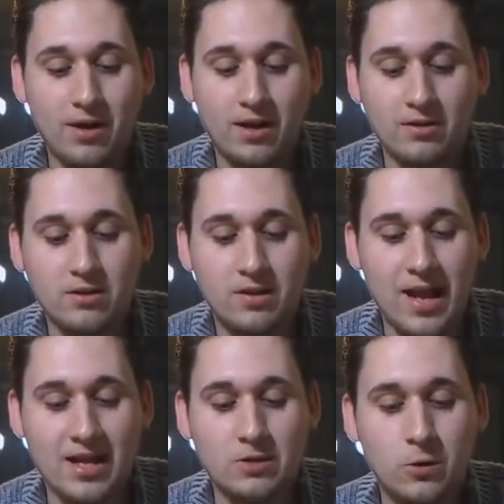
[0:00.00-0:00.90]
and it
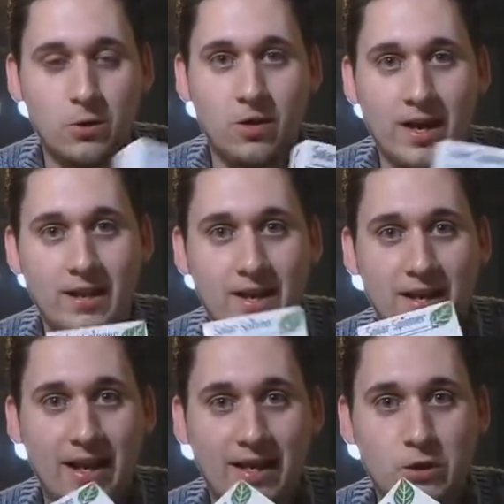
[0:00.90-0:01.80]
cast a little light like
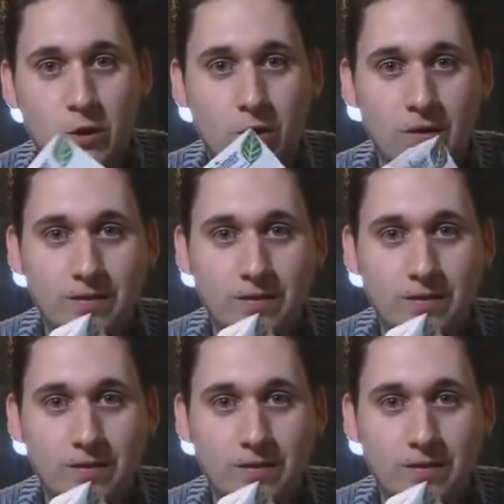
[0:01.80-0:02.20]
an. Oh well, yeah,